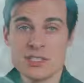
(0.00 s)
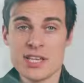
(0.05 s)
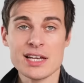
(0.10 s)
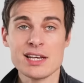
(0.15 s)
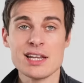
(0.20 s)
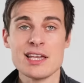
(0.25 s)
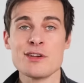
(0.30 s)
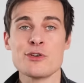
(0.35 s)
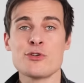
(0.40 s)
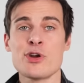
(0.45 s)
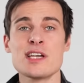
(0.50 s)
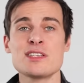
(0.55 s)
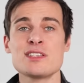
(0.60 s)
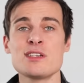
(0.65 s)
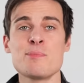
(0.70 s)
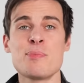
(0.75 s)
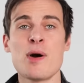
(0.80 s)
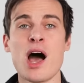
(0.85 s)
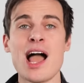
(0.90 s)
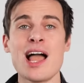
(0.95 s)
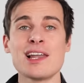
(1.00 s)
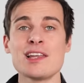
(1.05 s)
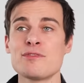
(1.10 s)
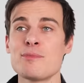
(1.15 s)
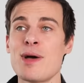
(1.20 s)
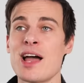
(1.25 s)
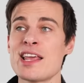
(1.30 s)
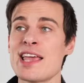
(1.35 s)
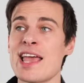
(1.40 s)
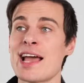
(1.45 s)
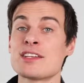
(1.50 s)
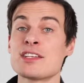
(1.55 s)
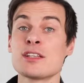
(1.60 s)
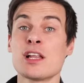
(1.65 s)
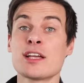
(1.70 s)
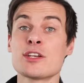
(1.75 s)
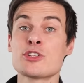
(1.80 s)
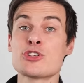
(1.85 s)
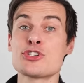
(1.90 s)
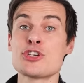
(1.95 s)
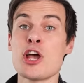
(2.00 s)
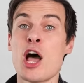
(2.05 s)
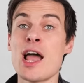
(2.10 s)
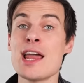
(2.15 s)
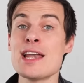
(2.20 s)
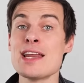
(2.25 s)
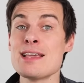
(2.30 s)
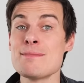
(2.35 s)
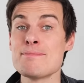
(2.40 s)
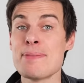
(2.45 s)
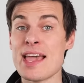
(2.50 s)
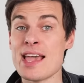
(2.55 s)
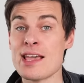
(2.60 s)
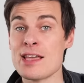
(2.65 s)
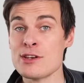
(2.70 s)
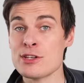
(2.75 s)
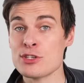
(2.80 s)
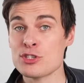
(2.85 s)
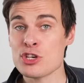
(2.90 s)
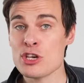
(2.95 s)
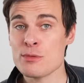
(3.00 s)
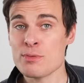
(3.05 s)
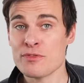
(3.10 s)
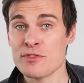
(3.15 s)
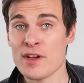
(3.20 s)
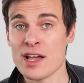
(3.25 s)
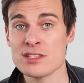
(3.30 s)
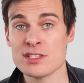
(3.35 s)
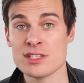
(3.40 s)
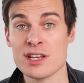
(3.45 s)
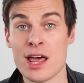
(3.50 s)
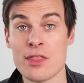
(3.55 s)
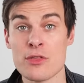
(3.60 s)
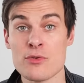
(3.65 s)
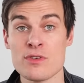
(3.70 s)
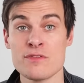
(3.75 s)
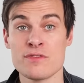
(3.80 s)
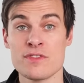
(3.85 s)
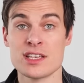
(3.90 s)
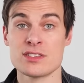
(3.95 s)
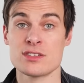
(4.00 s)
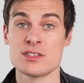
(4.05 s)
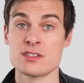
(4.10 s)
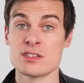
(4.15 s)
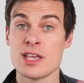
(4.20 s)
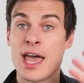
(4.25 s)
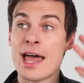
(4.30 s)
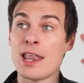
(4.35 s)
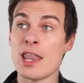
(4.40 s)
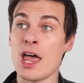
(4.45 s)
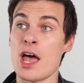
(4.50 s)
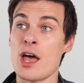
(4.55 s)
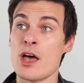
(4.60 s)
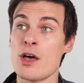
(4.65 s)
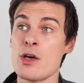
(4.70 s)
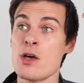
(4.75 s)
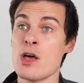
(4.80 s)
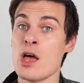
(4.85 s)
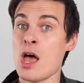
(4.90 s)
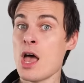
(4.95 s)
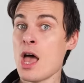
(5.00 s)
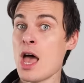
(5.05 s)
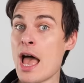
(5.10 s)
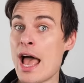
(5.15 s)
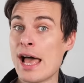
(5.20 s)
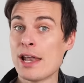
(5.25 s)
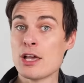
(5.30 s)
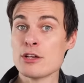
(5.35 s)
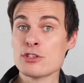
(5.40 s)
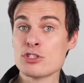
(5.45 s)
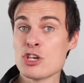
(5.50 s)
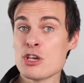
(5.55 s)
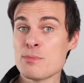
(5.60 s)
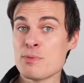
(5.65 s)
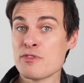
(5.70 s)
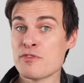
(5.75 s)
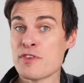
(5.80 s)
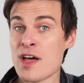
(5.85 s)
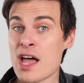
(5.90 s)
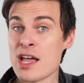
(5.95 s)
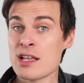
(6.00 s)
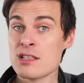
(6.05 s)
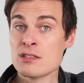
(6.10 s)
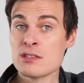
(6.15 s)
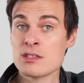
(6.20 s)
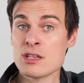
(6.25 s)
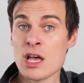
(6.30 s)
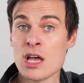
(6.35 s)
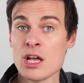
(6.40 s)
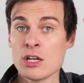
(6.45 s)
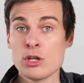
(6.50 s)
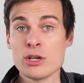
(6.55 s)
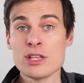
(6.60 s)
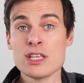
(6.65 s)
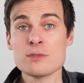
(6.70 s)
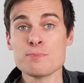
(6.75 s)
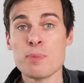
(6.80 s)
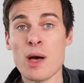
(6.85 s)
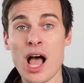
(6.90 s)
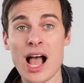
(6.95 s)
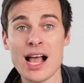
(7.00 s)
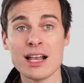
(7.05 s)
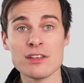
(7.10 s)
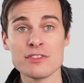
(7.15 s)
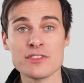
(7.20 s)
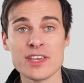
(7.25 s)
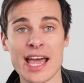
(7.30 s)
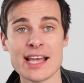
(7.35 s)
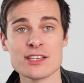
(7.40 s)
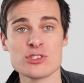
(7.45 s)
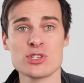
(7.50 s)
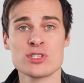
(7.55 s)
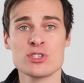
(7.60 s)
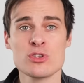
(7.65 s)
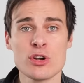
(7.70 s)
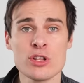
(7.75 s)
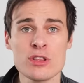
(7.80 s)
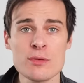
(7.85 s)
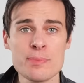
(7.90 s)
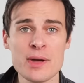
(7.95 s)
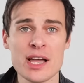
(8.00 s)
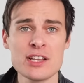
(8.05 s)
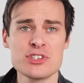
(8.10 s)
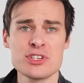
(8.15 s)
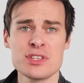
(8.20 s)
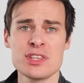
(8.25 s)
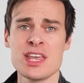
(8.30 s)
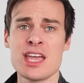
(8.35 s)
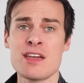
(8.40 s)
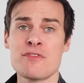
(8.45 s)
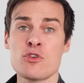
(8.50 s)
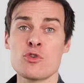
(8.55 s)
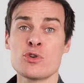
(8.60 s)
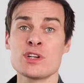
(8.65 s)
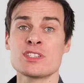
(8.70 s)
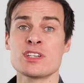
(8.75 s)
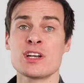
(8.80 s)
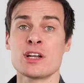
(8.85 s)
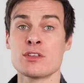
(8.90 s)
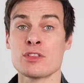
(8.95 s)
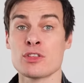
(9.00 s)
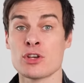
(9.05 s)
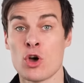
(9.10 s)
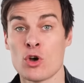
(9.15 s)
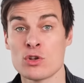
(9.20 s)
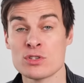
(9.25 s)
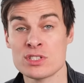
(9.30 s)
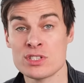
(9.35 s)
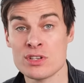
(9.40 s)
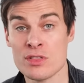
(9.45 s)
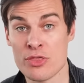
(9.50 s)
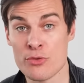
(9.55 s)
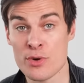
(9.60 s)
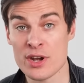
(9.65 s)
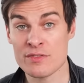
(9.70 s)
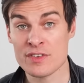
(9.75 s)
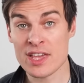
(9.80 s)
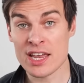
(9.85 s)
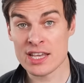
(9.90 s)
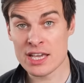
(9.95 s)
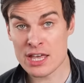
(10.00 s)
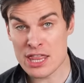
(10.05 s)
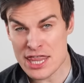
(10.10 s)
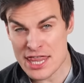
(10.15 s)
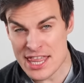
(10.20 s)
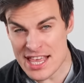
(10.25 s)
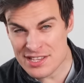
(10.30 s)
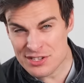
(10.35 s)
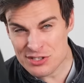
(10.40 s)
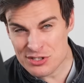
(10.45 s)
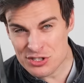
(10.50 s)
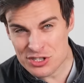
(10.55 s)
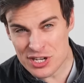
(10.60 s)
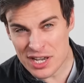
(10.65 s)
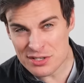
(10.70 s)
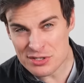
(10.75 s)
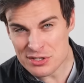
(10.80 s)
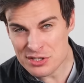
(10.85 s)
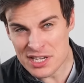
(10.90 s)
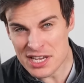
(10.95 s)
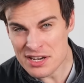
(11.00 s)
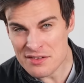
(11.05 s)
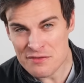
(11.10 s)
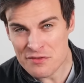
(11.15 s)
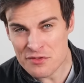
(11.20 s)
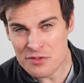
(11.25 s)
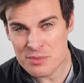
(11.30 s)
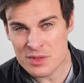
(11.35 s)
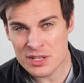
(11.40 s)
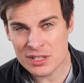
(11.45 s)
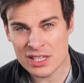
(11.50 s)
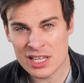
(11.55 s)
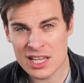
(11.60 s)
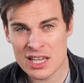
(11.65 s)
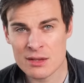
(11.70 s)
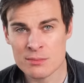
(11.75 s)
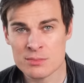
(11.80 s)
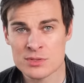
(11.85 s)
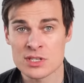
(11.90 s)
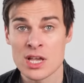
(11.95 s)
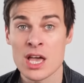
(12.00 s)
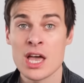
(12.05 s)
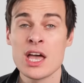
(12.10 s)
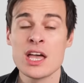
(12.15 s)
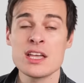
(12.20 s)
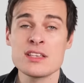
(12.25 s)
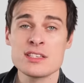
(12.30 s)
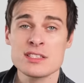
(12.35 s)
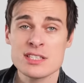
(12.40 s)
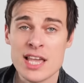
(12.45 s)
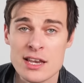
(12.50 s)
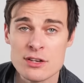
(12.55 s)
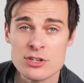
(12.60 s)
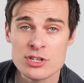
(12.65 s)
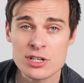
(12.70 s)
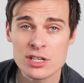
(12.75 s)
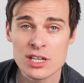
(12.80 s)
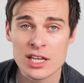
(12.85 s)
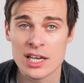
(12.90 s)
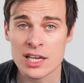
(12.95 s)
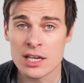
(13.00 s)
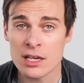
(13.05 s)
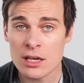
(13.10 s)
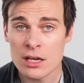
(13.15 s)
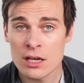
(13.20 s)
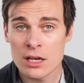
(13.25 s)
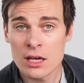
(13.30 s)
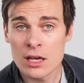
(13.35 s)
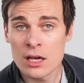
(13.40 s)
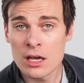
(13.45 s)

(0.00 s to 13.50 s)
steadily increasing pile of money acting like a shining beacon to super funds and other investors. Hello! Hello, super funds! Look at this pile of cash. It's not on the budget and therefore isn't under the constant threat of getting a "this just in" from the Libs. Essentially,